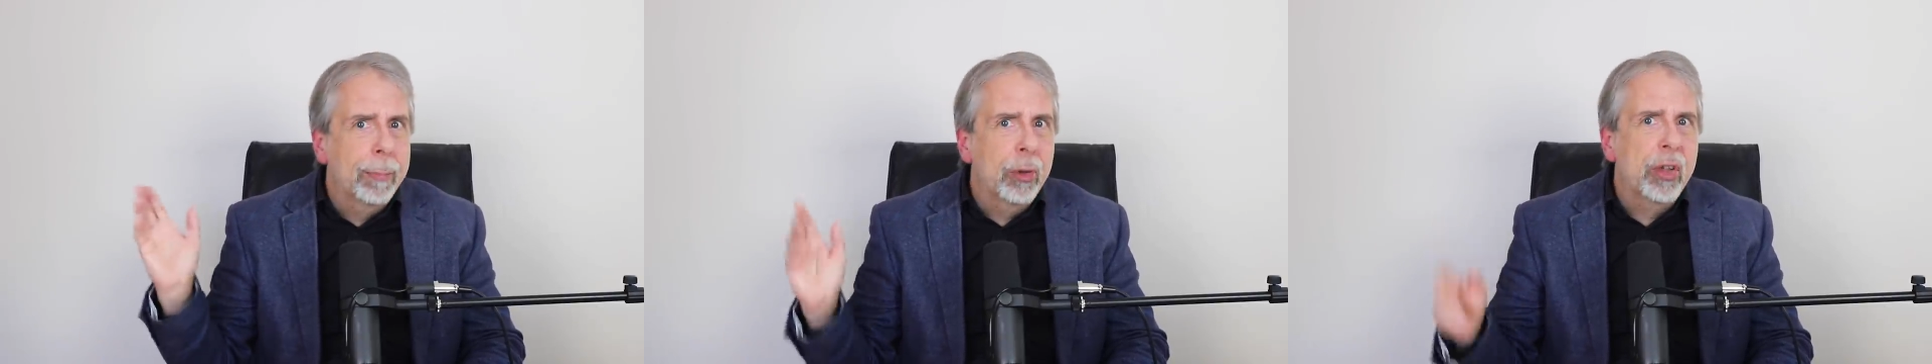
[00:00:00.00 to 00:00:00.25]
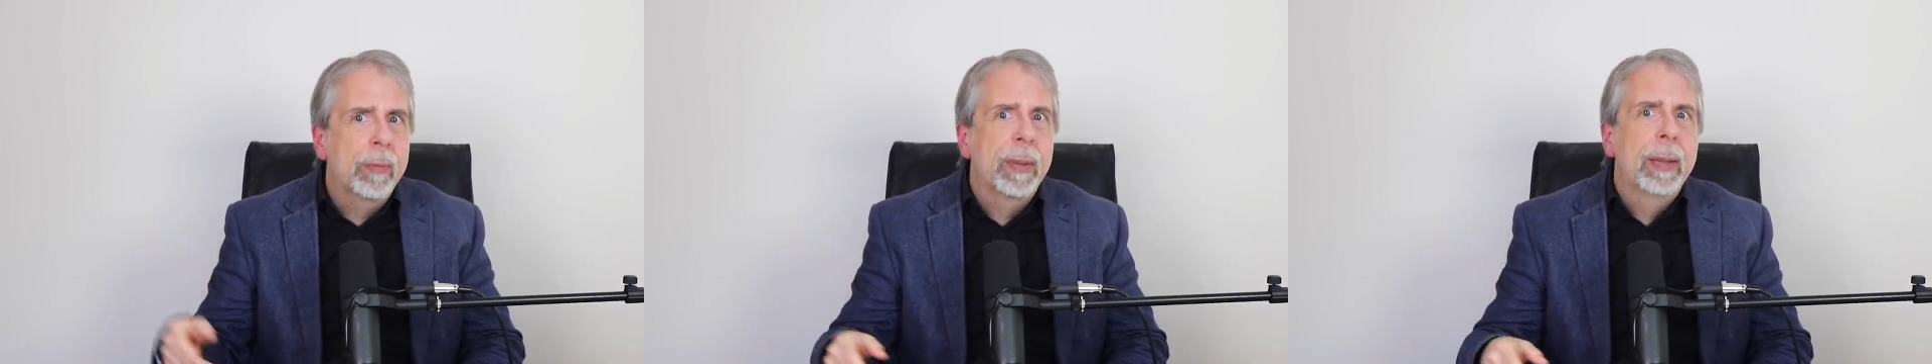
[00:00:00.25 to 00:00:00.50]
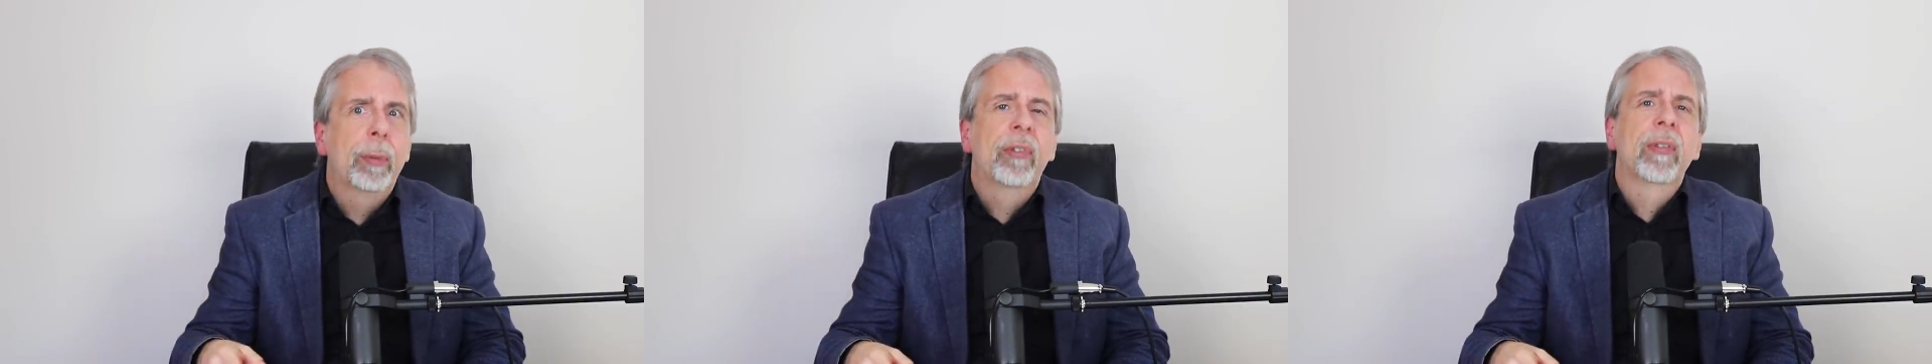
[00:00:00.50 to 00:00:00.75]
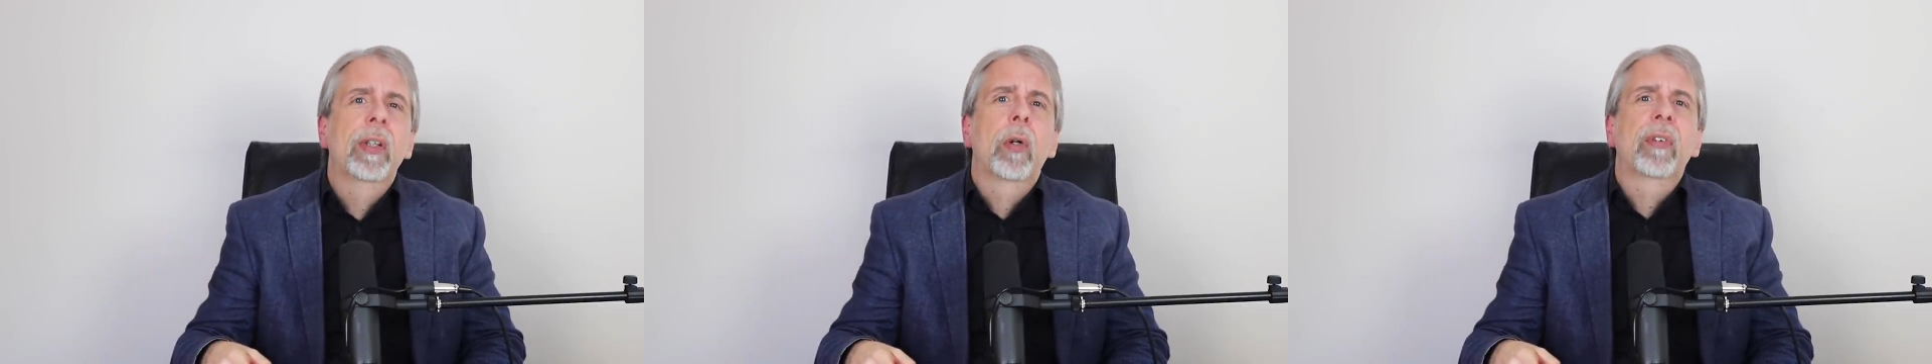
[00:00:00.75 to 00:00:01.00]
the British people
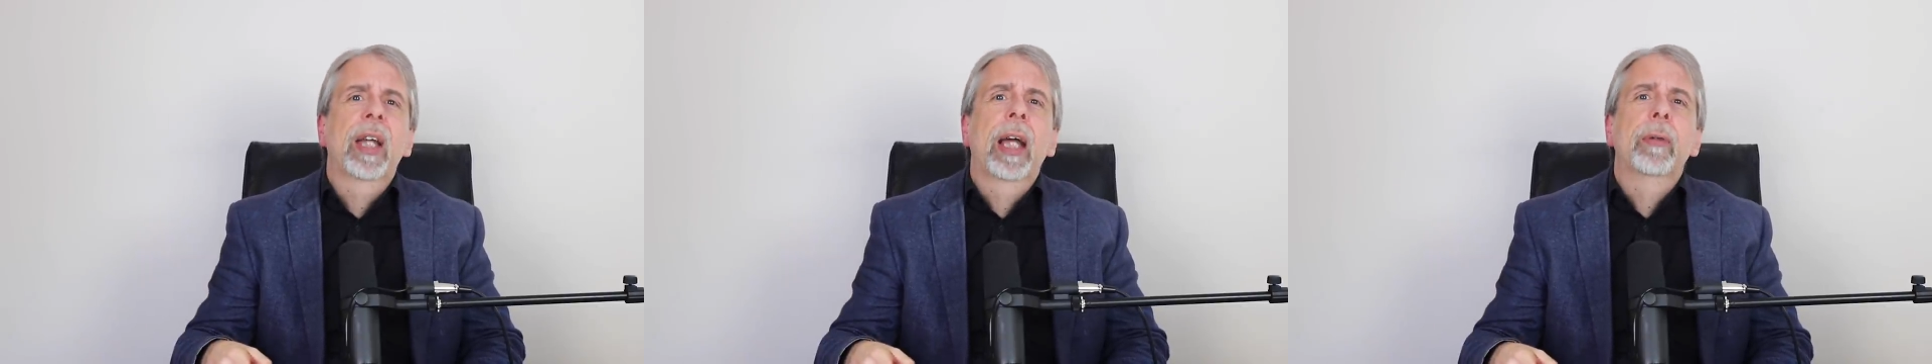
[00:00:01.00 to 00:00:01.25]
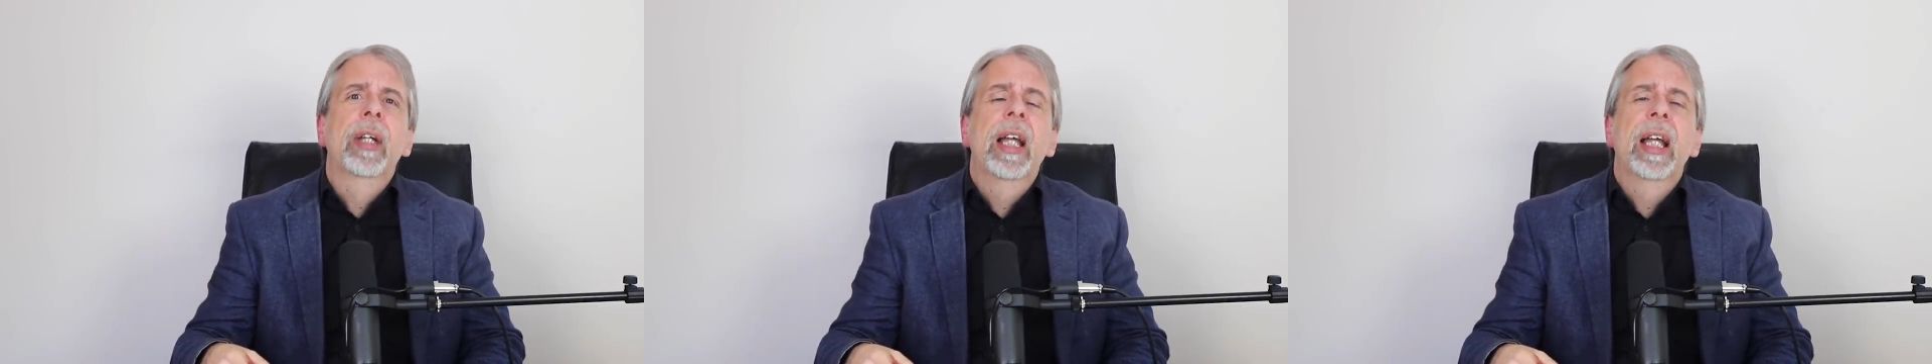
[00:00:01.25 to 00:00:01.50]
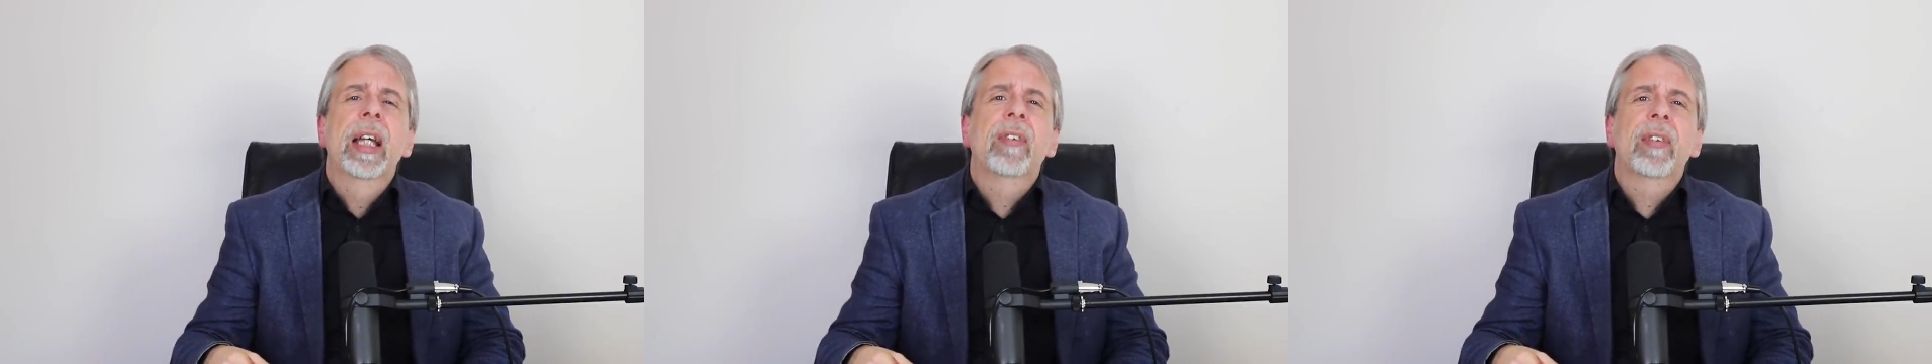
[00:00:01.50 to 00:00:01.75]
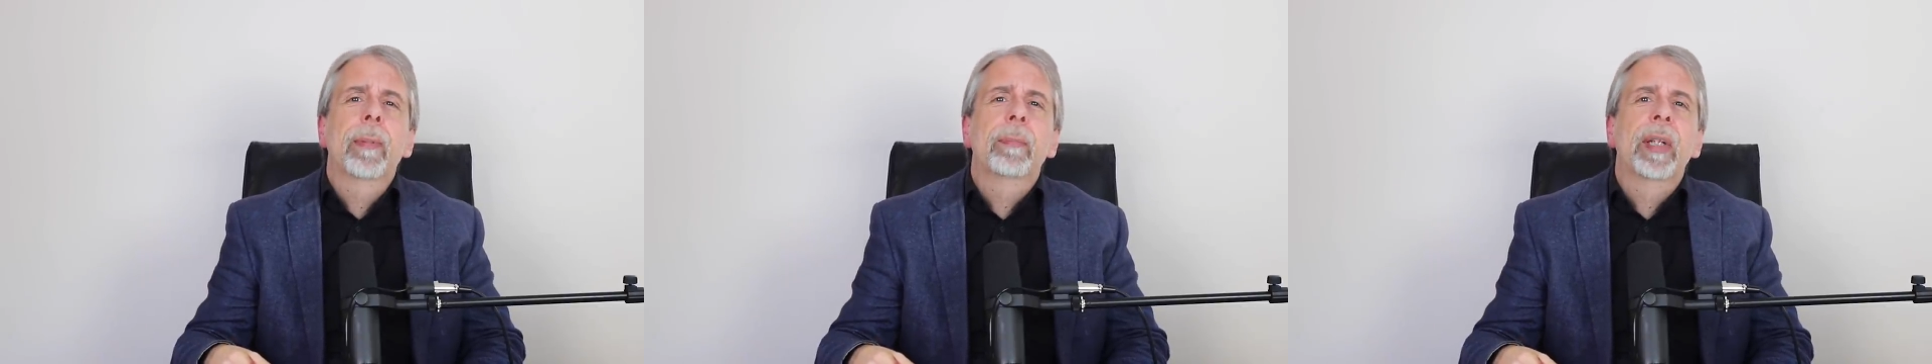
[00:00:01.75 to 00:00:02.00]
for the lockdown
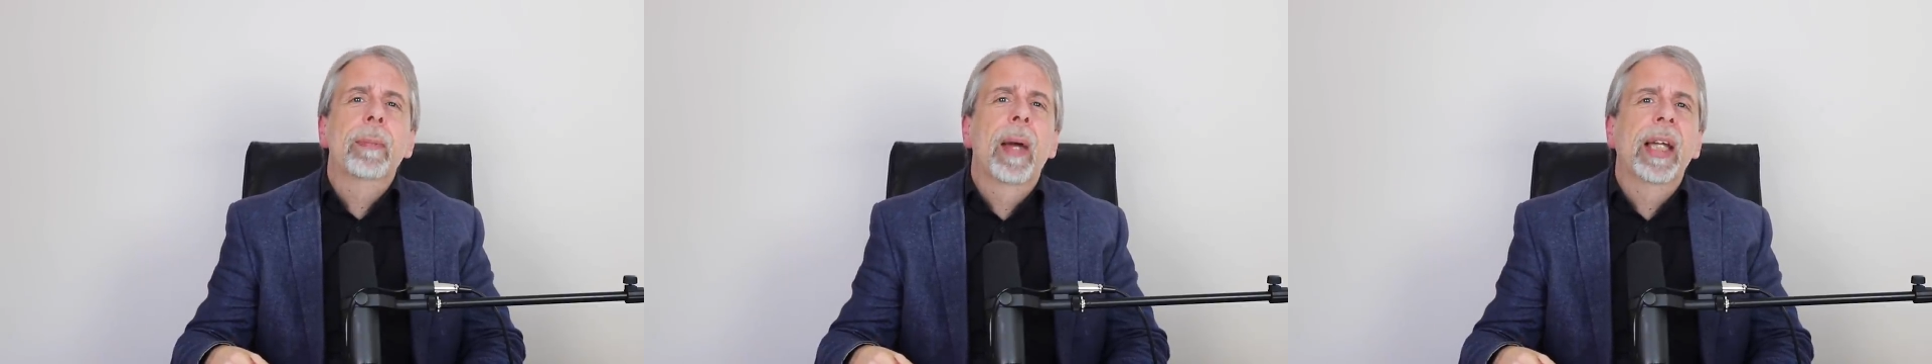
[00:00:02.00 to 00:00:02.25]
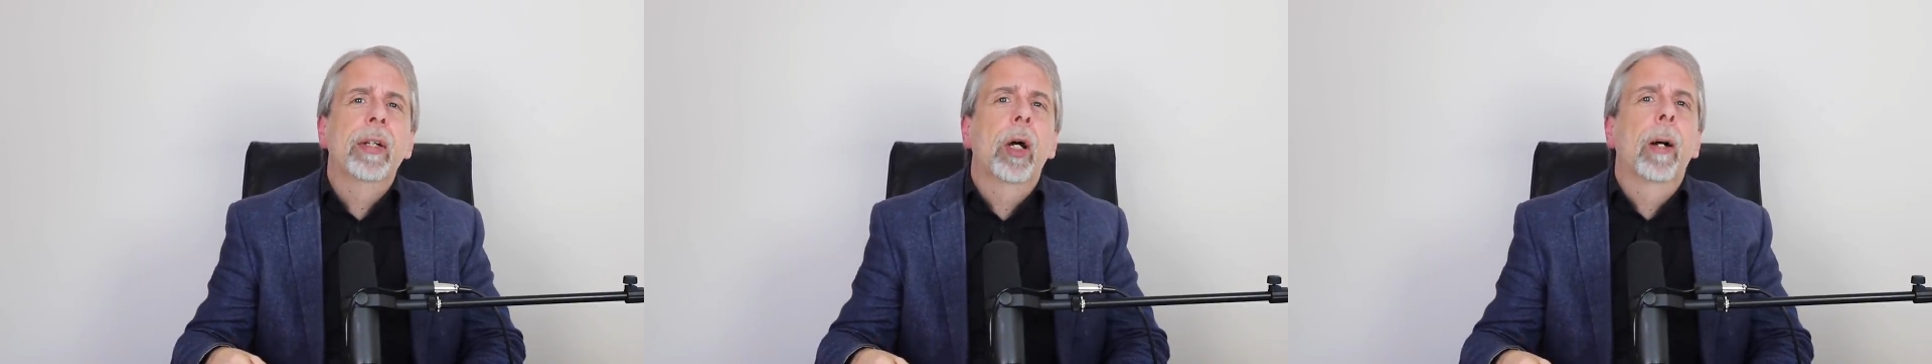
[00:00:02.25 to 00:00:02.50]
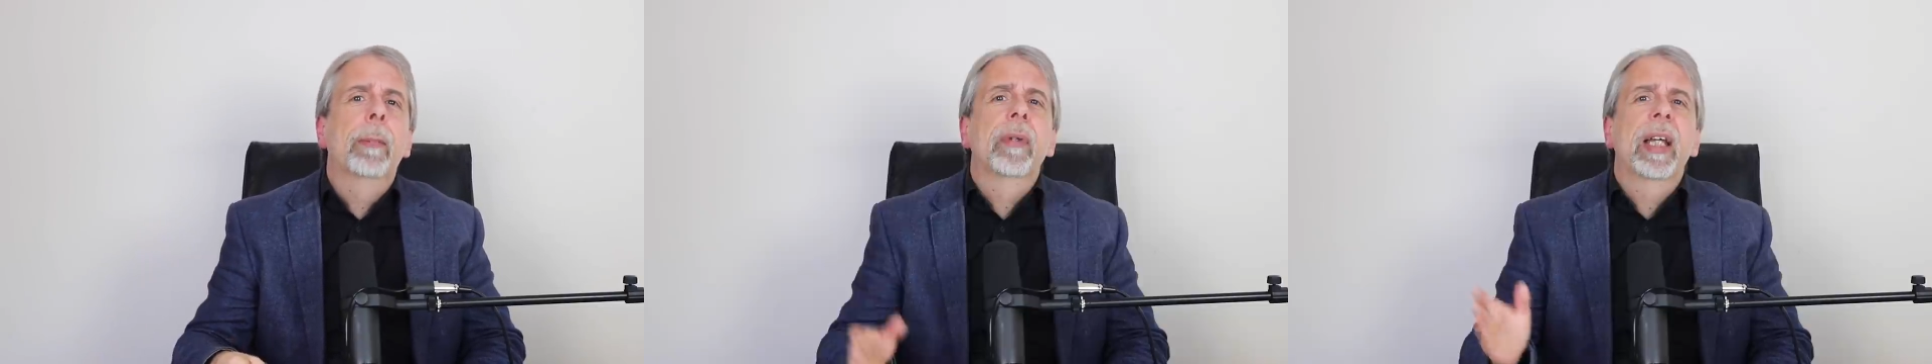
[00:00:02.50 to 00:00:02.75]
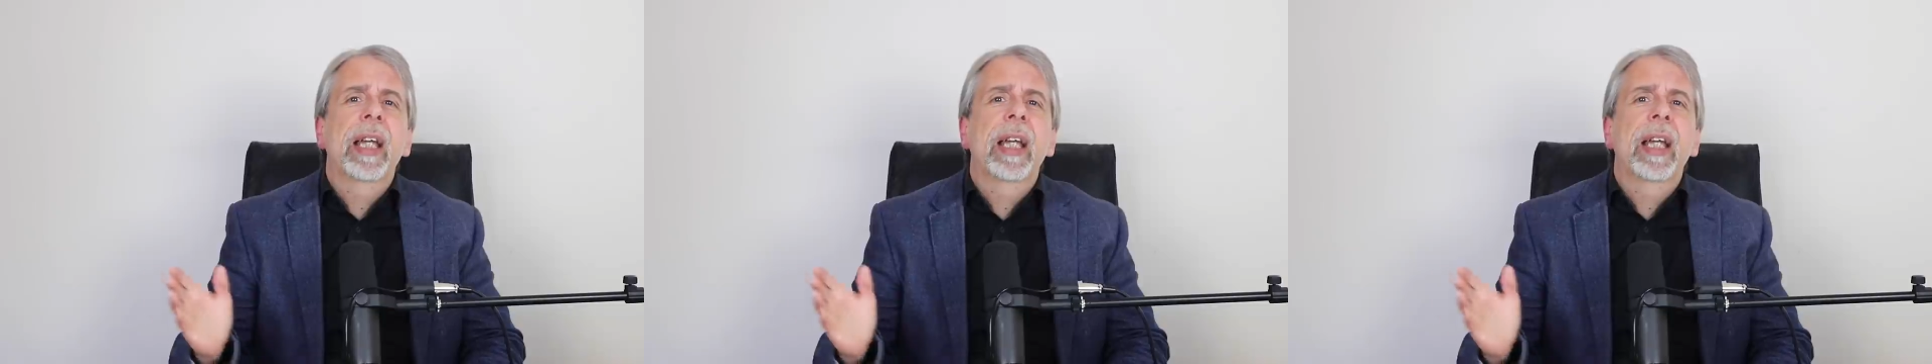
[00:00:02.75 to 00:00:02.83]
is simply made up.